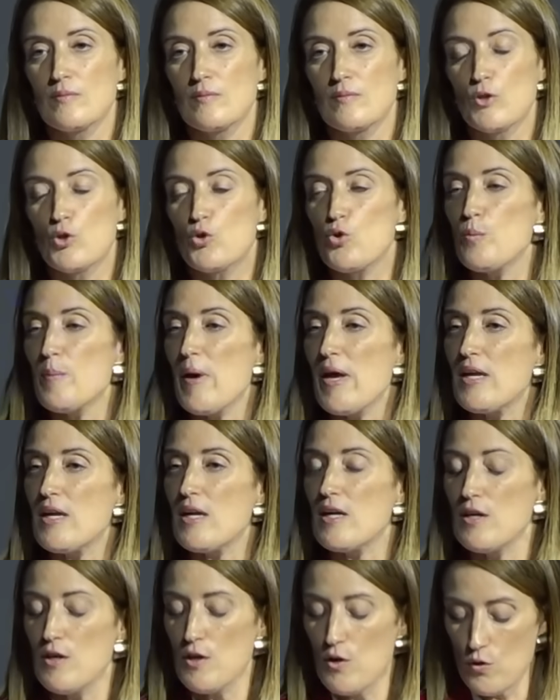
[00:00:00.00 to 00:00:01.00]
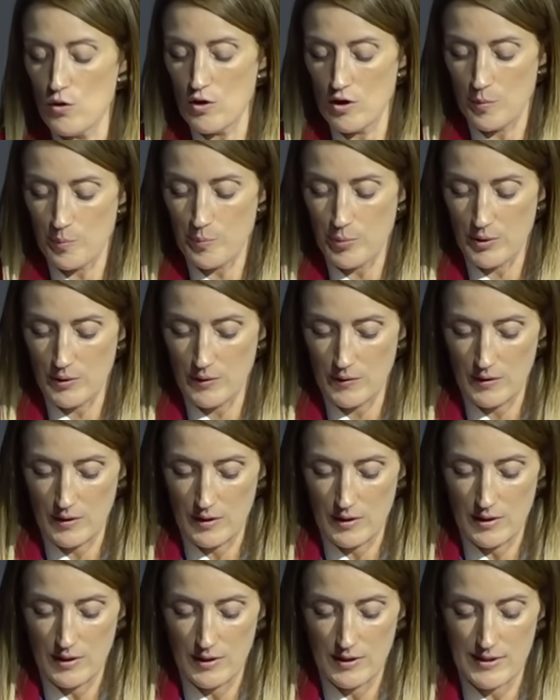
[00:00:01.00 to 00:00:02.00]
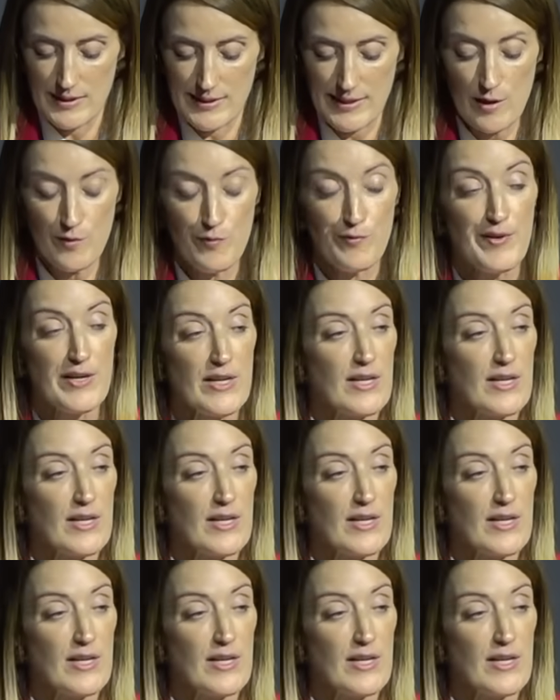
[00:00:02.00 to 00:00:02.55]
Too many in Europe still feel